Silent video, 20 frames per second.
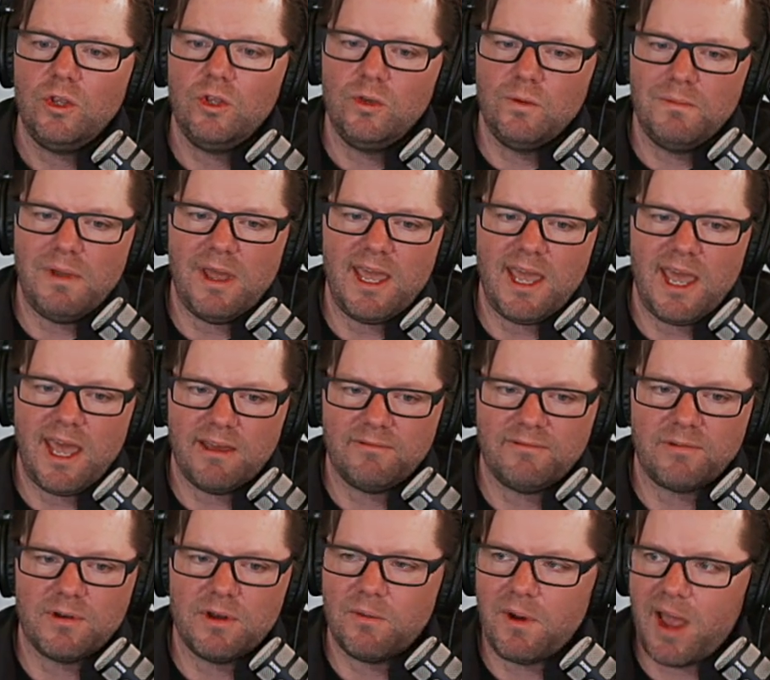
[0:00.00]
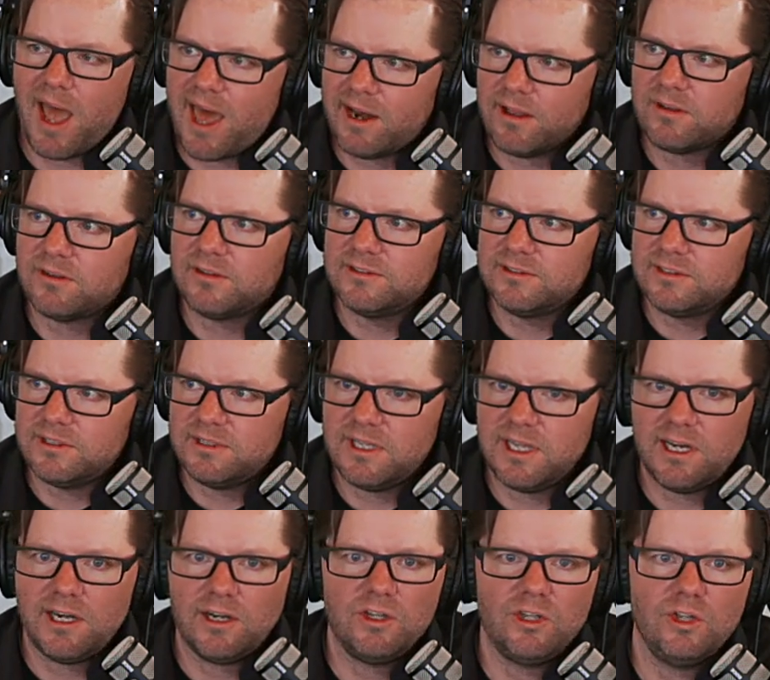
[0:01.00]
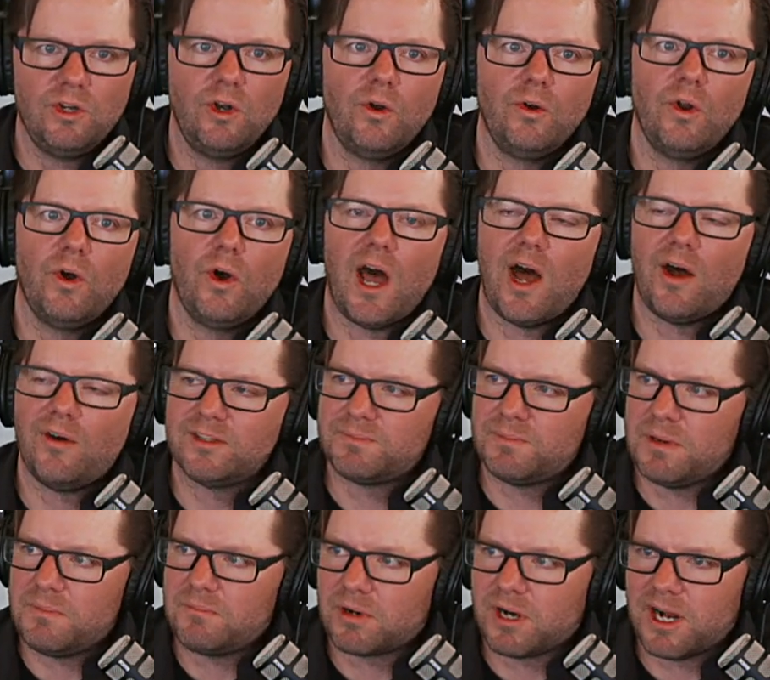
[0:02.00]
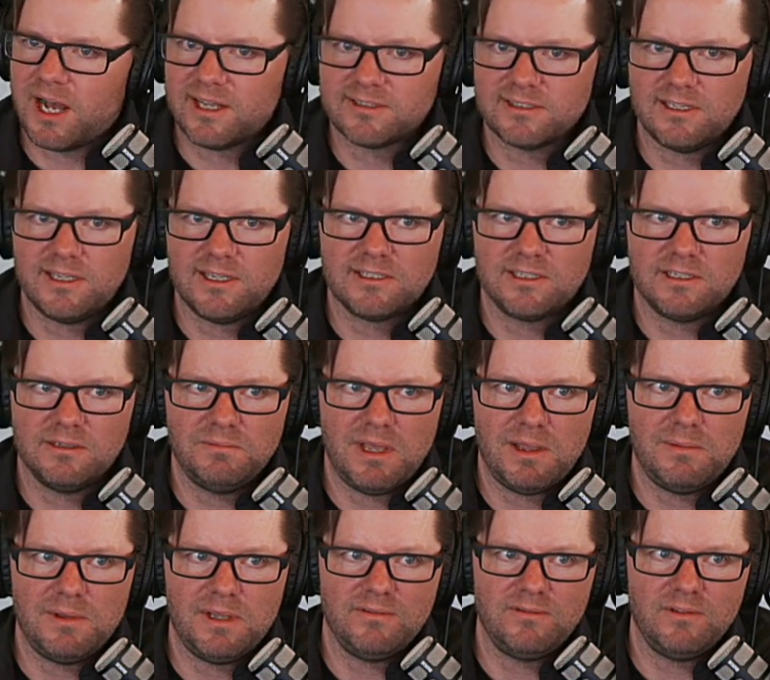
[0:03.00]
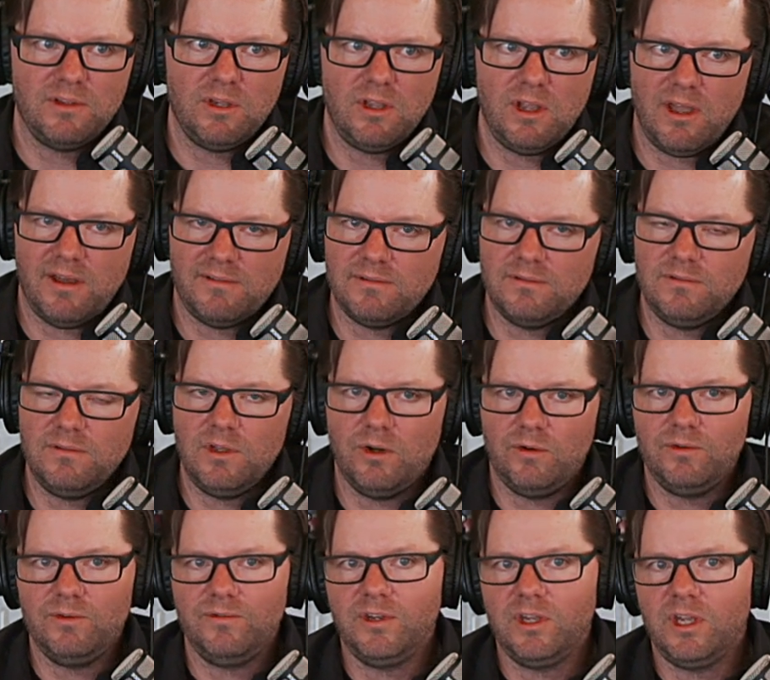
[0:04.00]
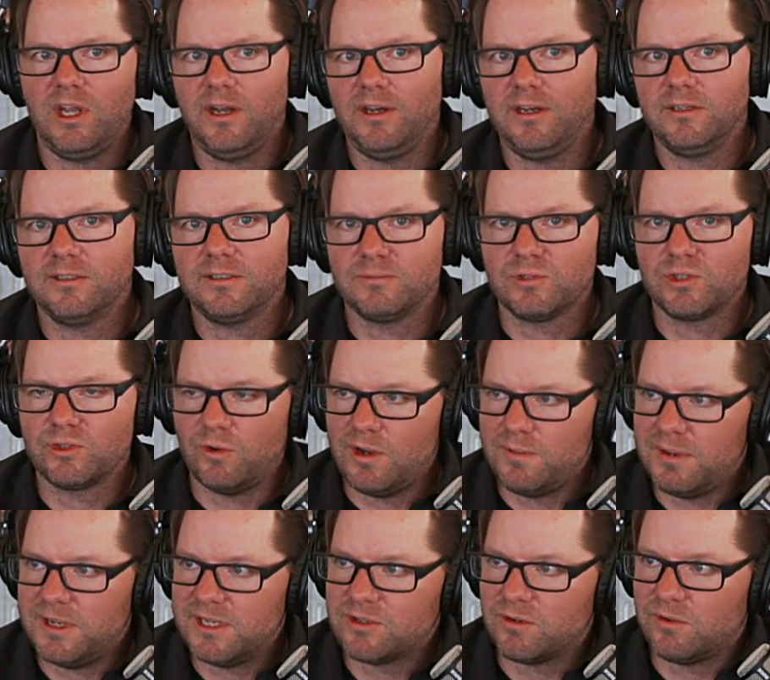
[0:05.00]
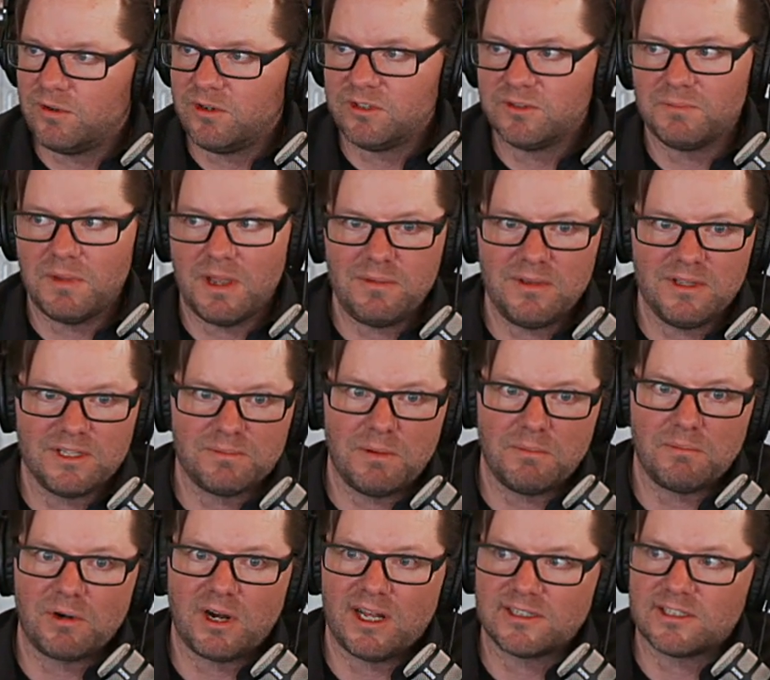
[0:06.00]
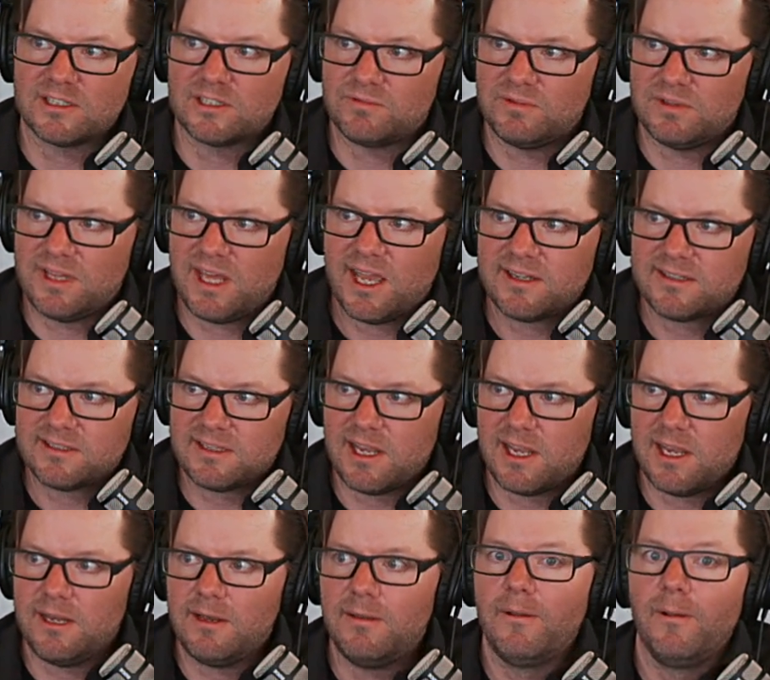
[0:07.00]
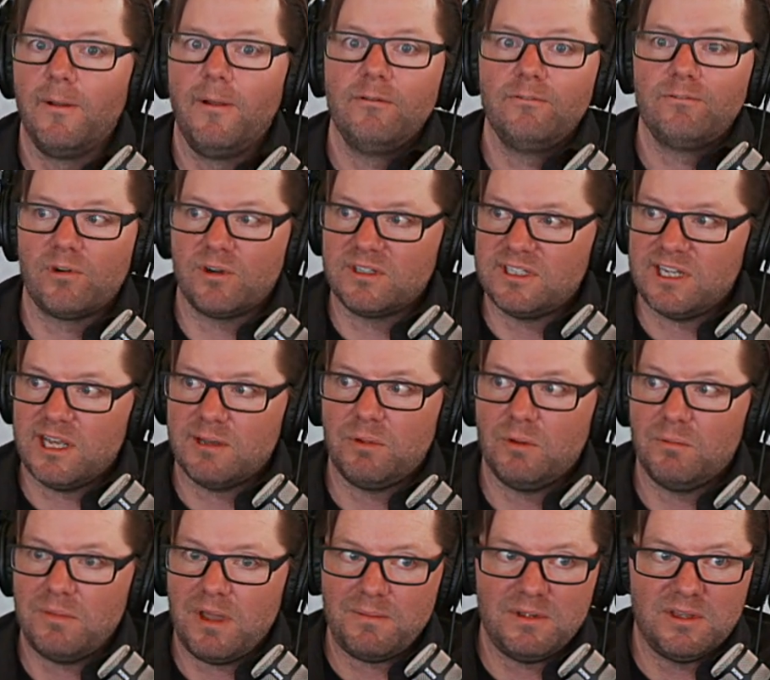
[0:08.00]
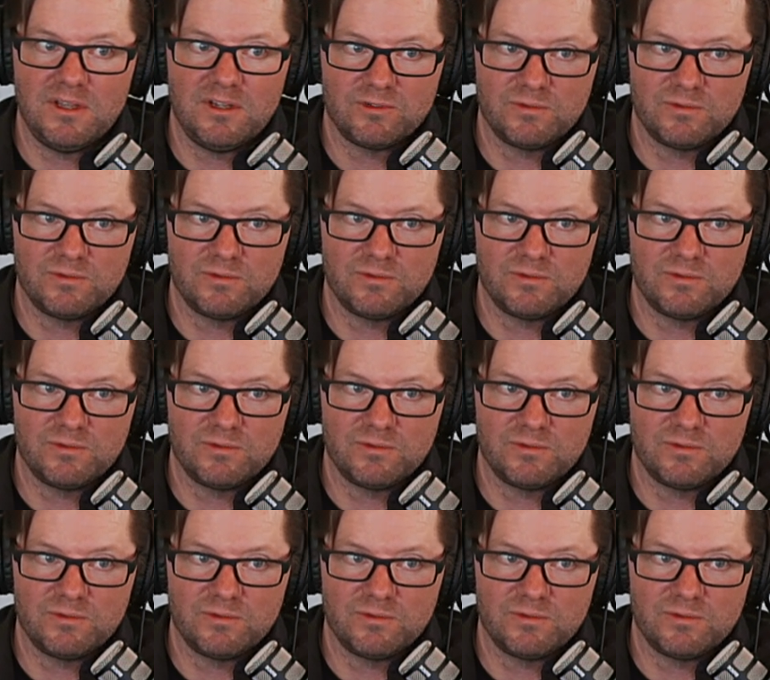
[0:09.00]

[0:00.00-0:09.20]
You may have free radicals in there. You don't know how it's been processed. Maybe if you have, you know, if you're getting some soy-based oils, maybe it's been processed with hexane, for example. Maybe there's